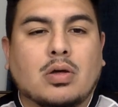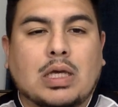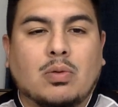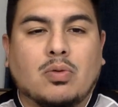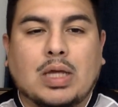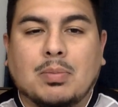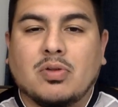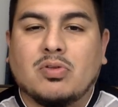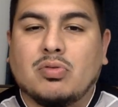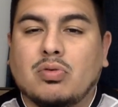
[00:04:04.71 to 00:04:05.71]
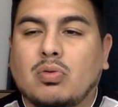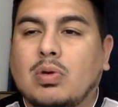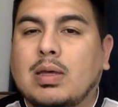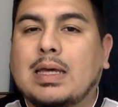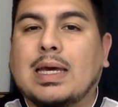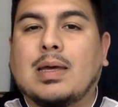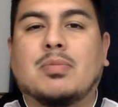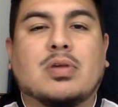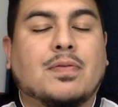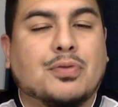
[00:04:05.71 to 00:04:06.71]
he was able to get
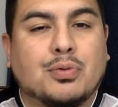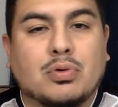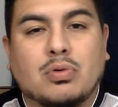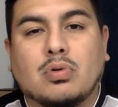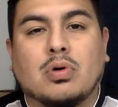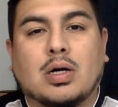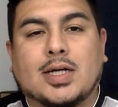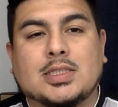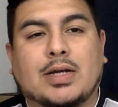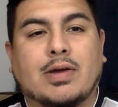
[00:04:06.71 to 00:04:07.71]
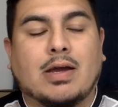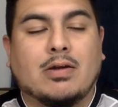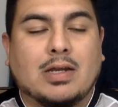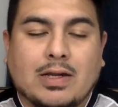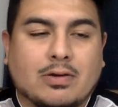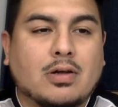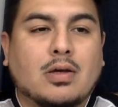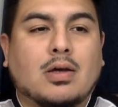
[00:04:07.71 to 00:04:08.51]
himself through Jared Cannonier.